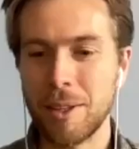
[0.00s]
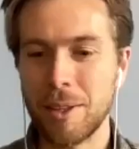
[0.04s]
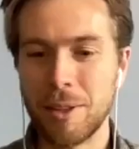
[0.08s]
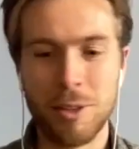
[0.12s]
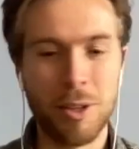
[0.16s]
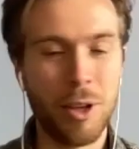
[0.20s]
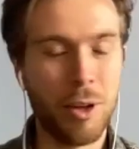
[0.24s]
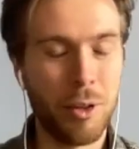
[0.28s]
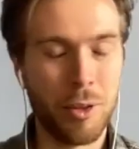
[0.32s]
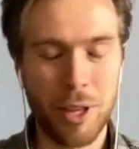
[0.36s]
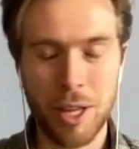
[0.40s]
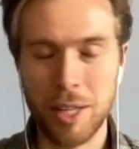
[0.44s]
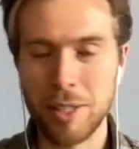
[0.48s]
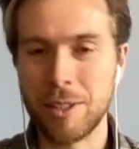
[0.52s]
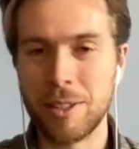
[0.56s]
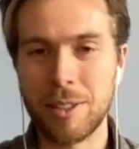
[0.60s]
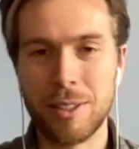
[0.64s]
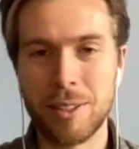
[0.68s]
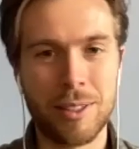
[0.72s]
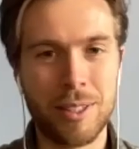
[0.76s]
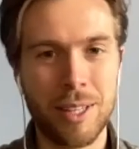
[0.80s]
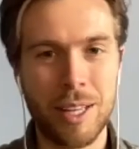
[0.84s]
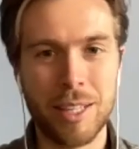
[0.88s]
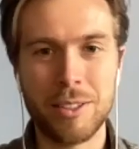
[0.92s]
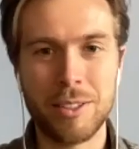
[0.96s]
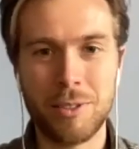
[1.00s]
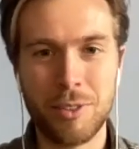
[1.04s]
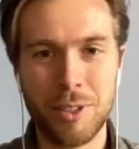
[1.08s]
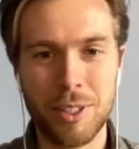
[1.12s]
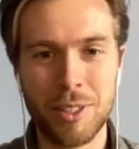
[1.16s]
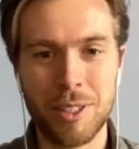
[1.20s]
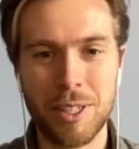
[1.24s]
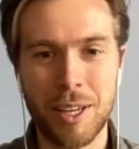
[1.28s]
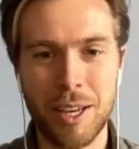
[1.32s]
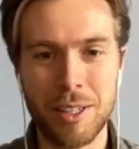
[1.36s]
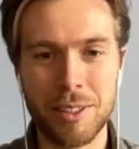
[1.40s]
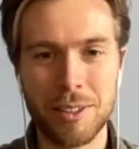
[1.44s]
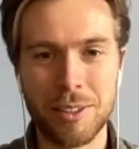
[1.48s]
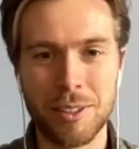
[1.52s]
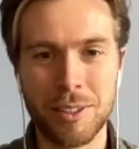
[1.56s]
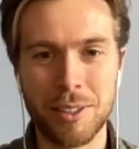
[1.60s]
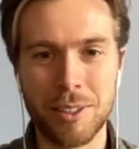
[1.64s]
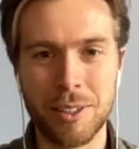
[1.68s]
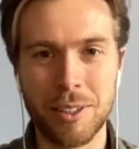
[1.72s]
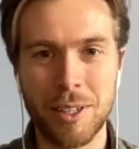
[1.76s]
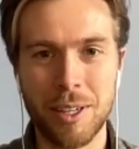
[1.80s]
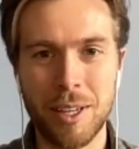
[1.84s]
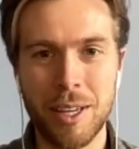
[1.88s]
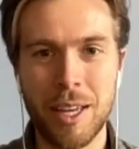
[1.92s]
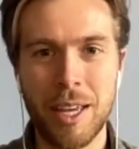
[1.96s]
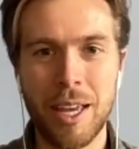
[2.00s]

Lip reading: no, that's fantastic.